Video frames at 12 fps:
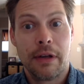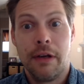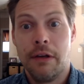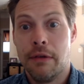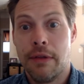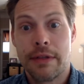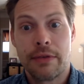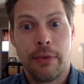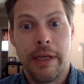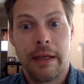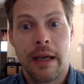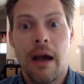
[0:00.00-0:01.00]
going to do this
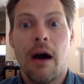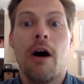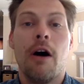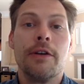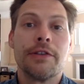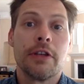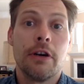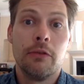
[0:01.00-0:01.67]
week. Also,